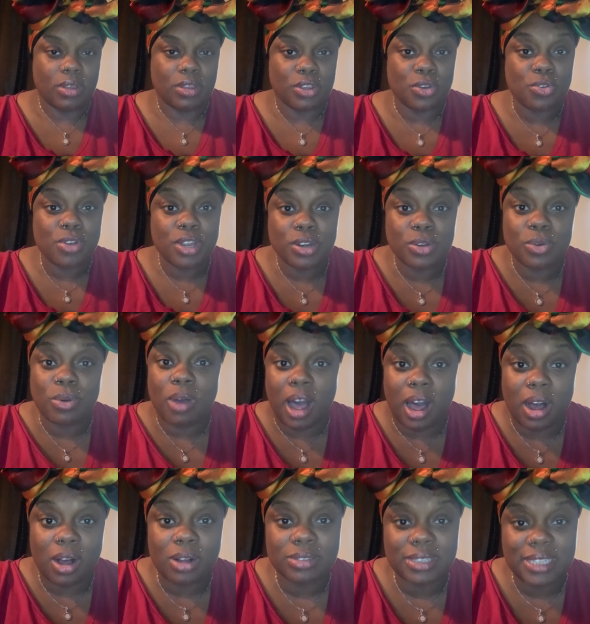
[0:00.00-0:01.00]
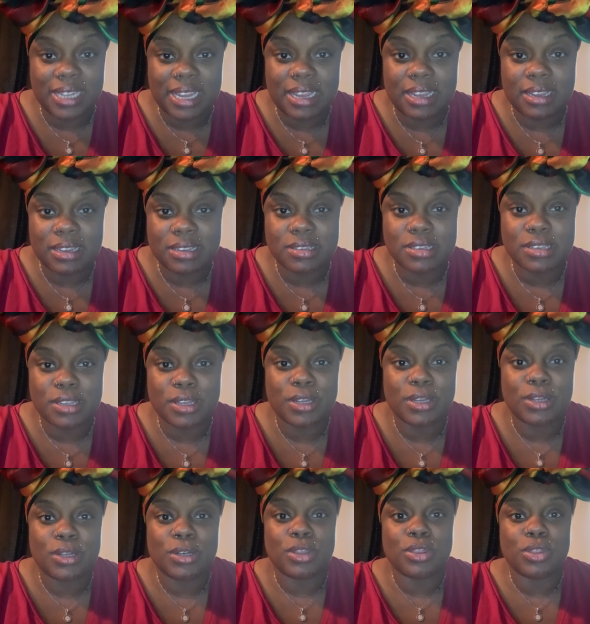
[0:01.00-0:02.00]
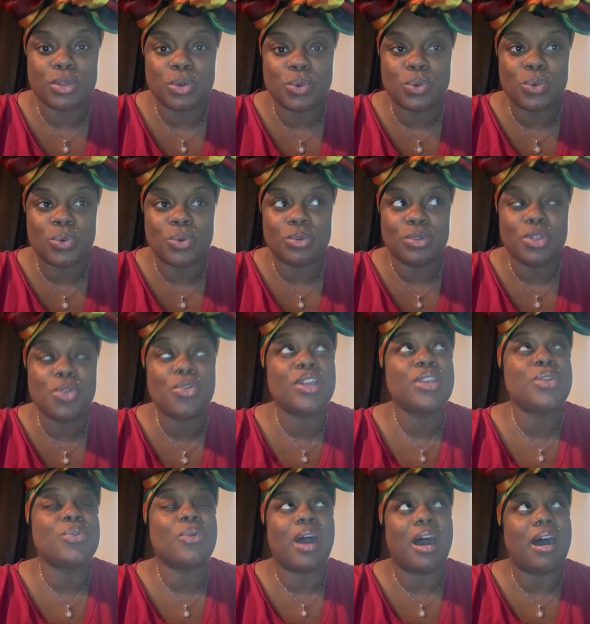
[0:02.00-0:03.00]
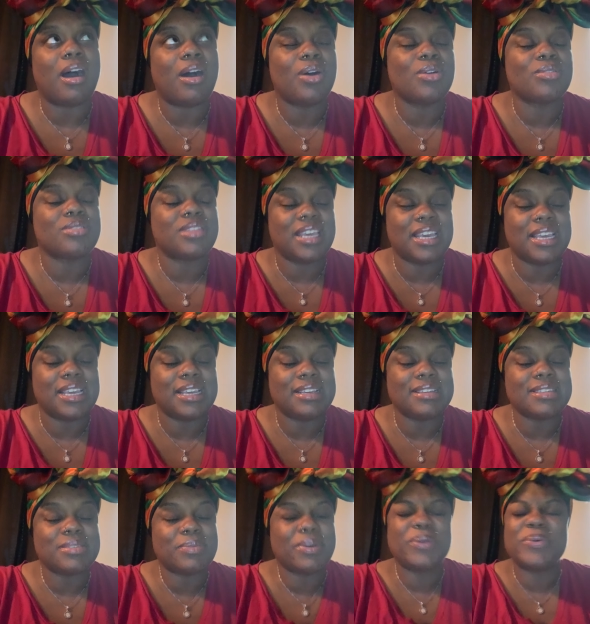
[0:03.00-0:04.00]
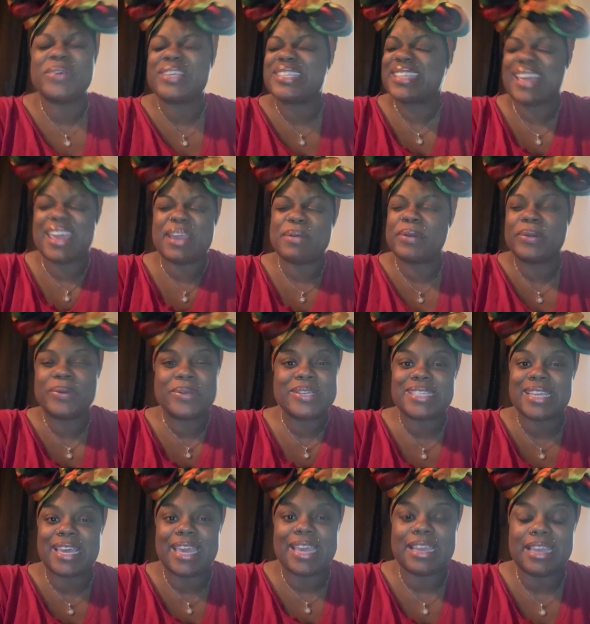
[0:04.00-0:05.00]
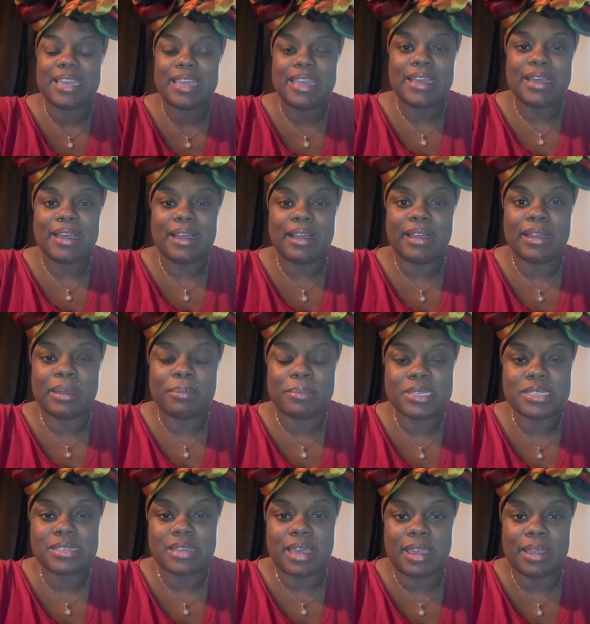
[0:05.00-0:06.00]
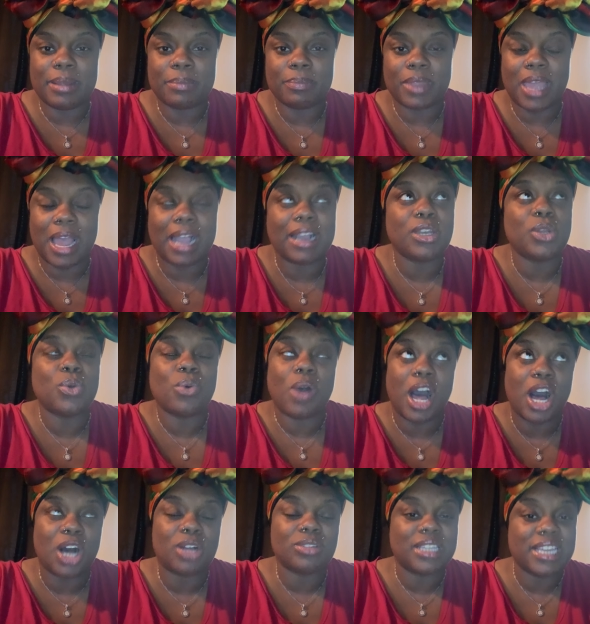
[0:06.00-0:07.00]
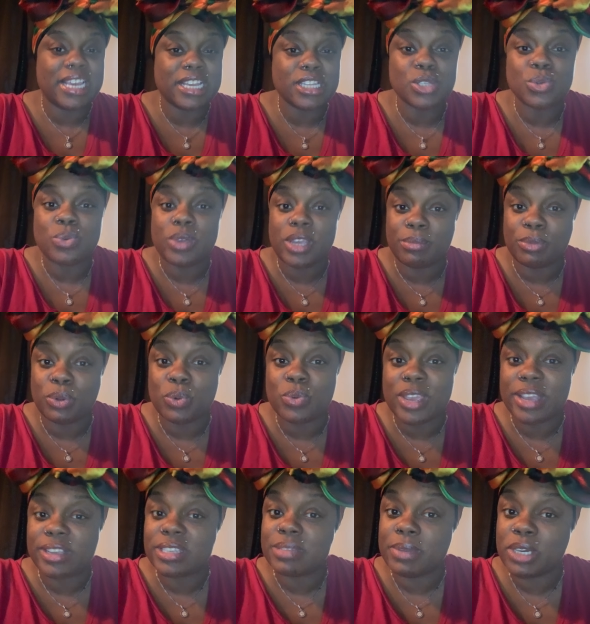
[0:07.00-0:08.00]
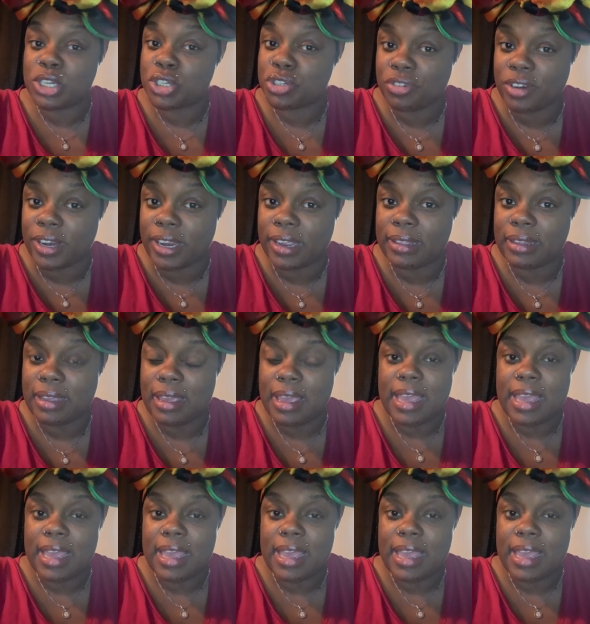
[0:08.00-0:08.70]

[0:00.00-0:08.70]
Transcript: you could do all things through, you could do all things. What do it say? What do it say? Um, it's saying, I could do all things through him who gives me the strength.